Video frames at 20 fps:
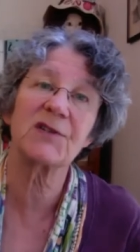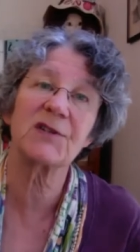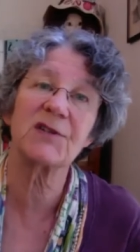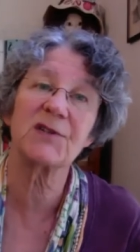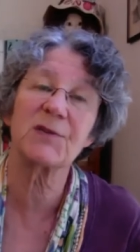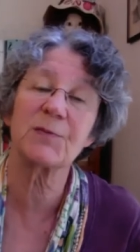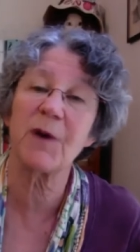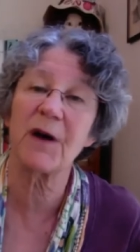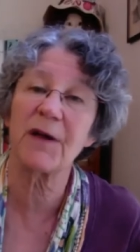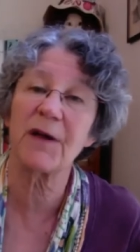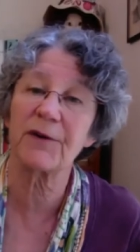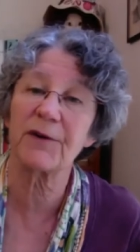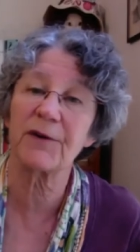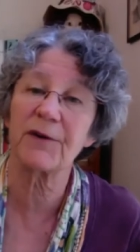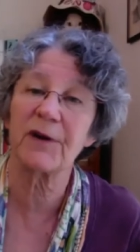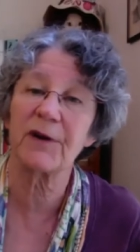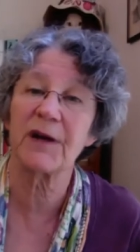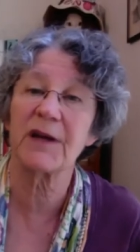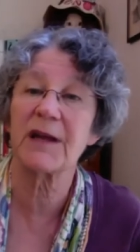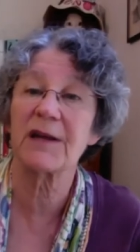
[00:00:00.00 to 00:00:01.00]
his
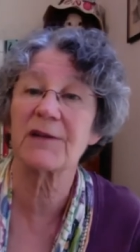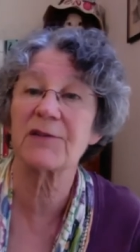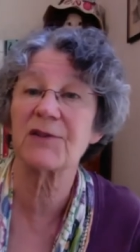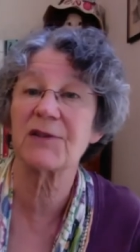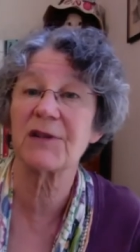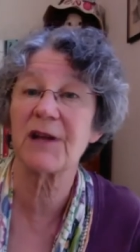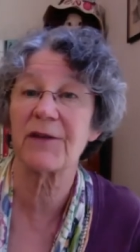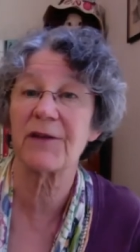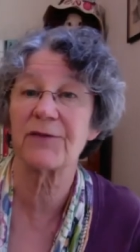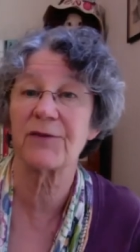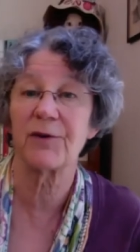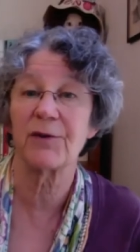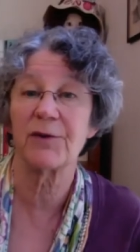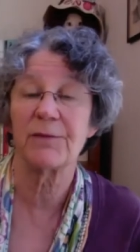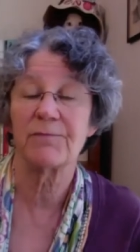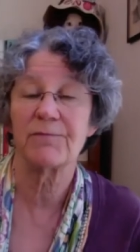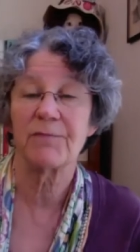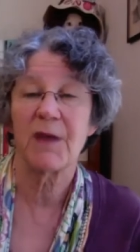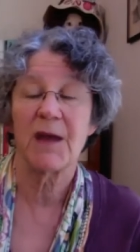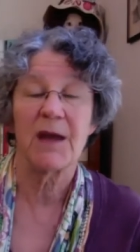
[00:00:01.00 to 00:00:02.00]
mother, against Ethel,